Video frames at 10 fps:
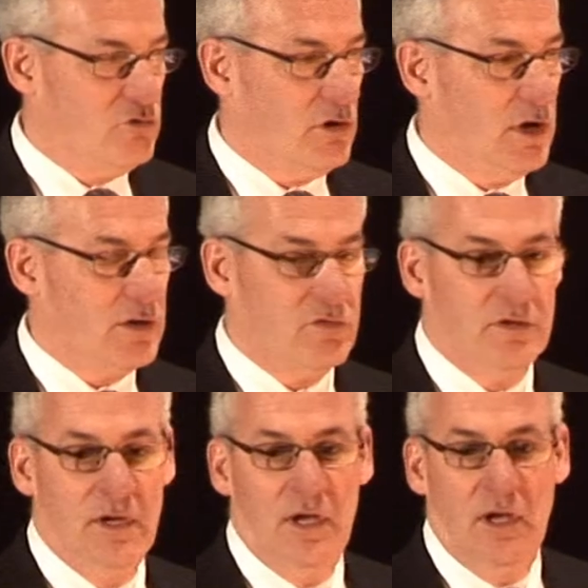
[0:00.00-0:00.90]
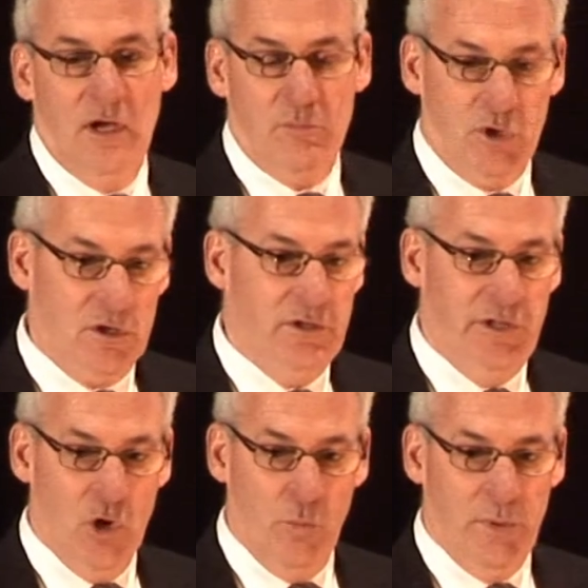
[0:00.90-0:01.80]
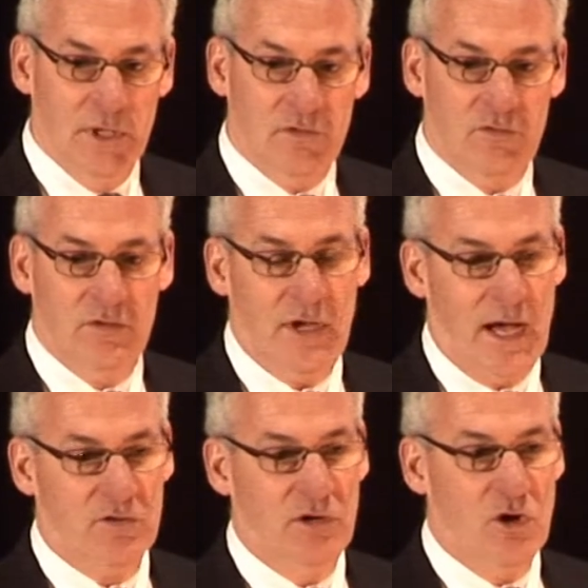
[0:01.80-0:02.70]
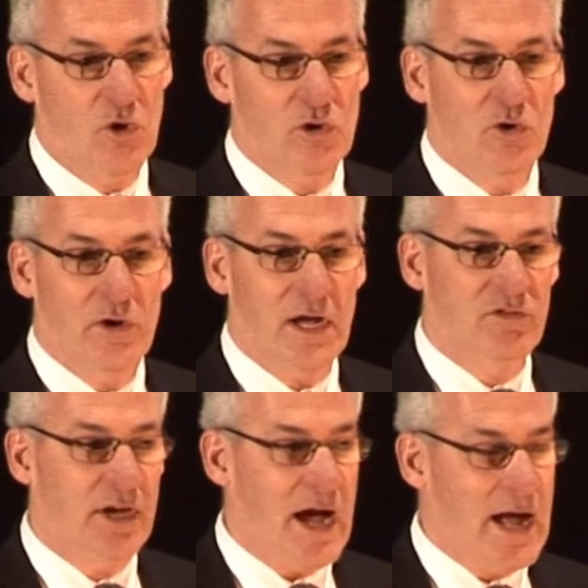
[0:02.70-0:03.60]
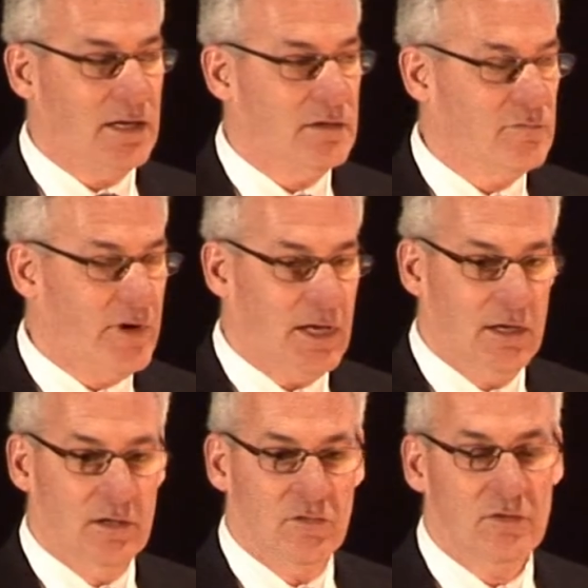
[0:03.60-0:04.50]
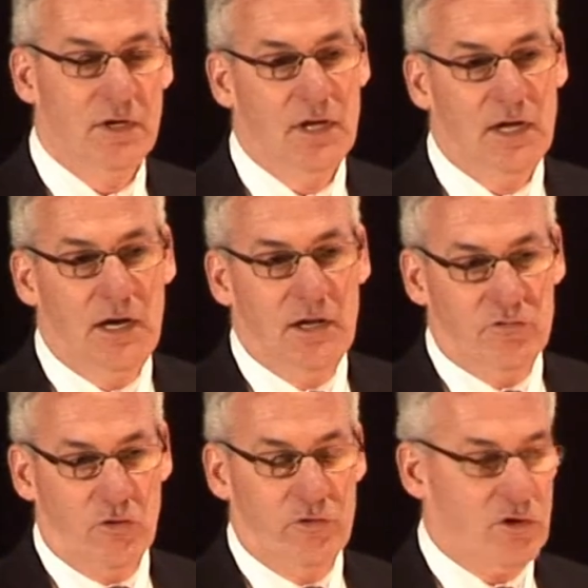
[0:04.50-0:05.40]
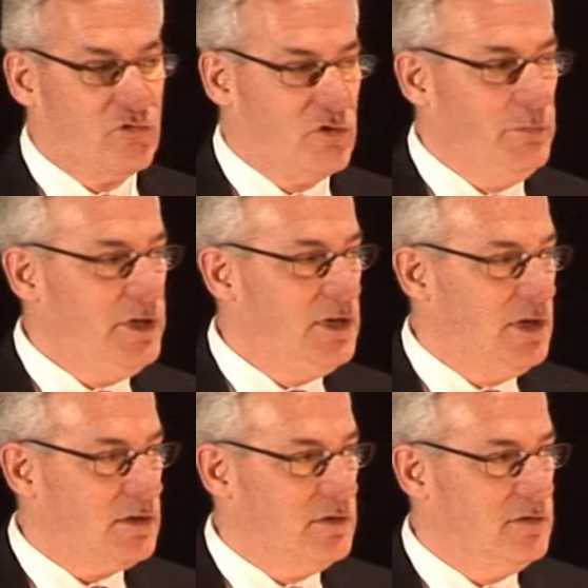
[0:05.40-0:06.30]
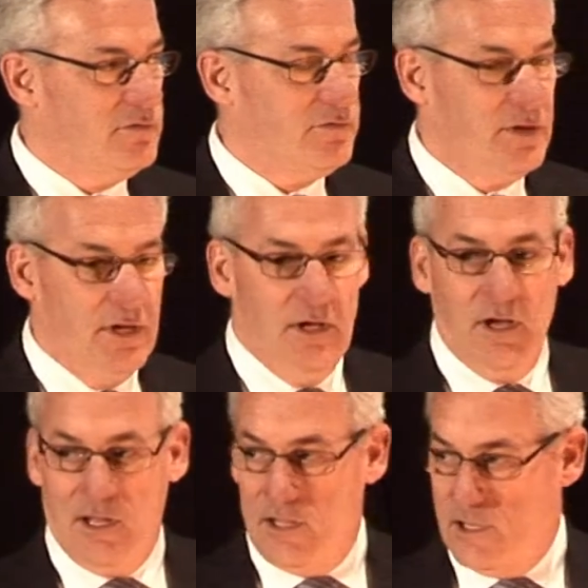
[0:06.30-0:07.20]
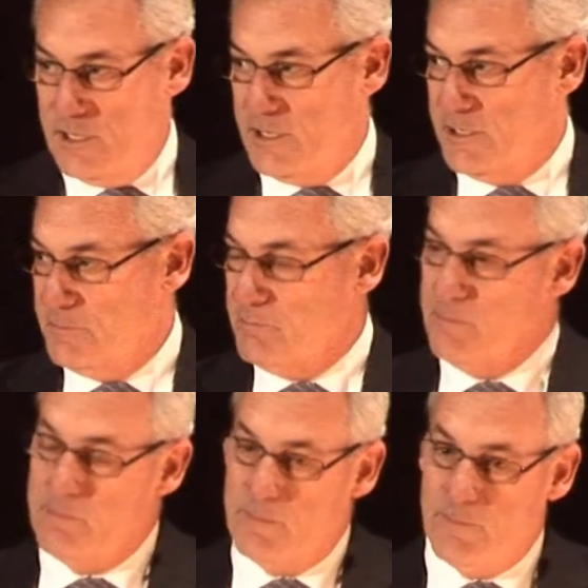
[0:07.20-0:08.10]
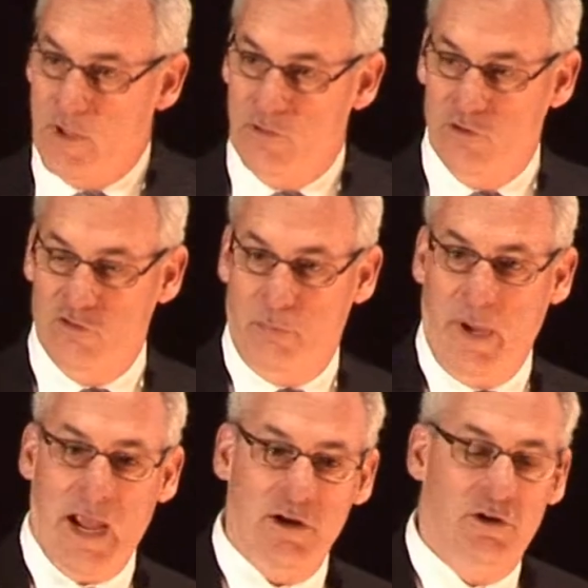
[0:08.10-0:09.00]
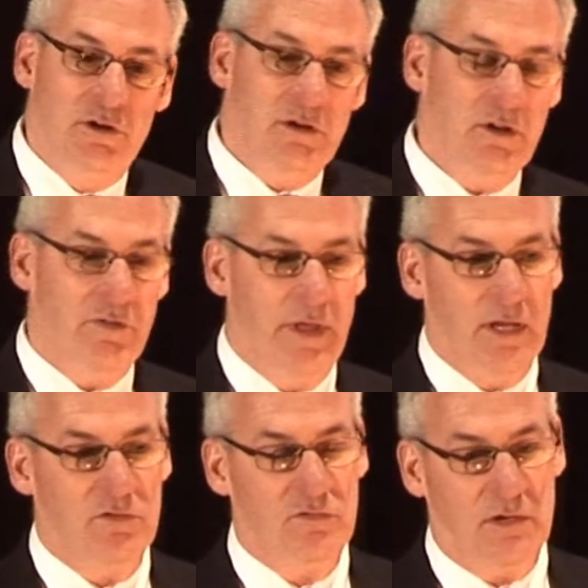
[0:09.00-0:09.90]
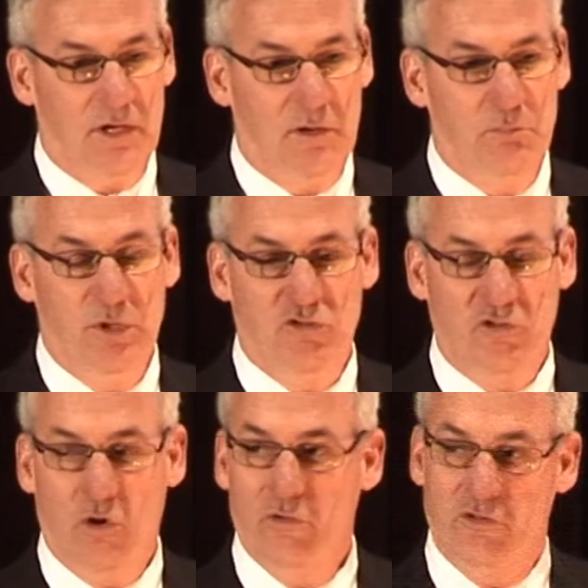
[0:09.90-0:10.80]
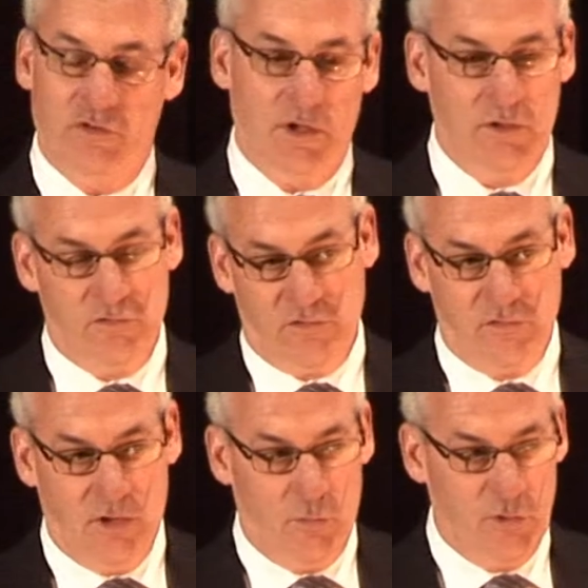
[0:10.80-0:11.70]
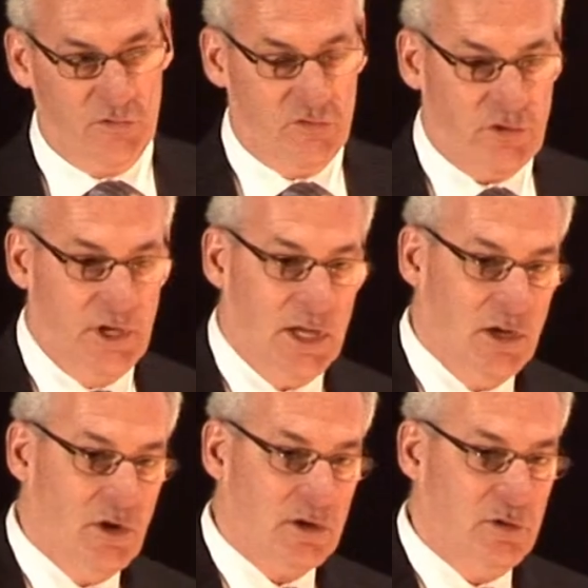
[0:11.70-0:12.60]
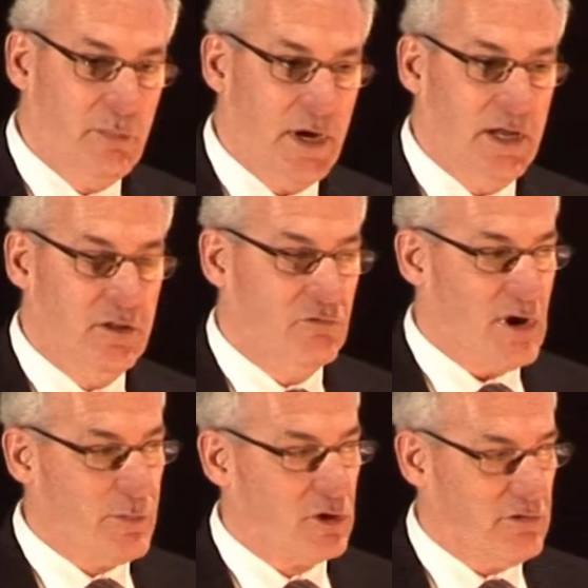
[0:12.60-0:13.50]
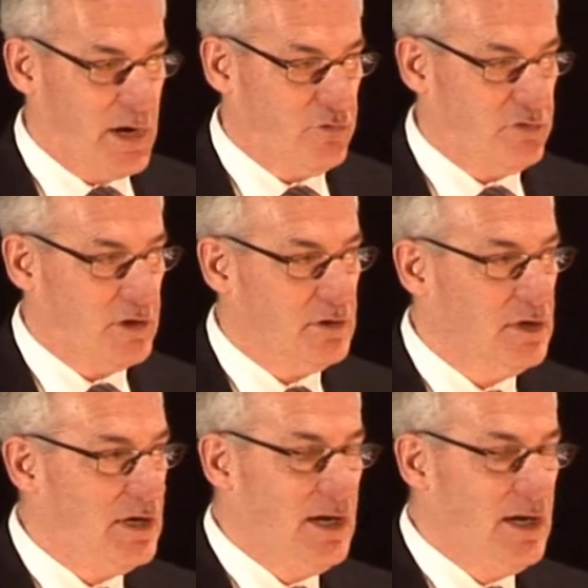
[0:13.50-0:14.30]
drugs, particularly the opiates, oxycodone, oxycontin, Vicodins. So they're extremely addictive. Um, there's a pattern that's uh, been shown. There's a, there's a, uh, was a study conducted by the Robert Crown Center